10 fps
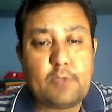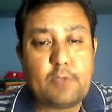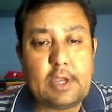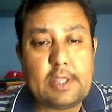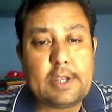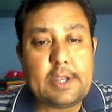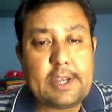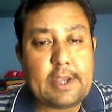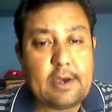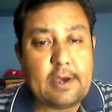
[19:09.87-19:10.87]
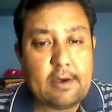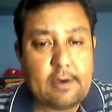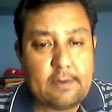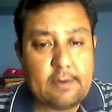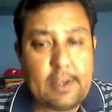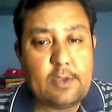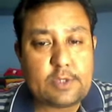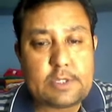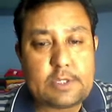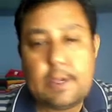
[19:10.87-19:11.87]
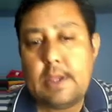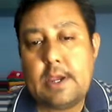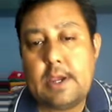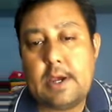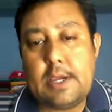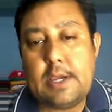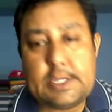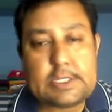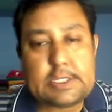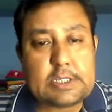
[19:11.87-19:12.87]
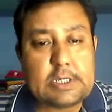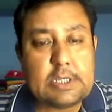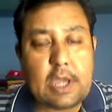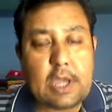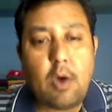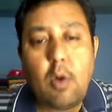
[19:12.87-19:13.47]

in the data values is now.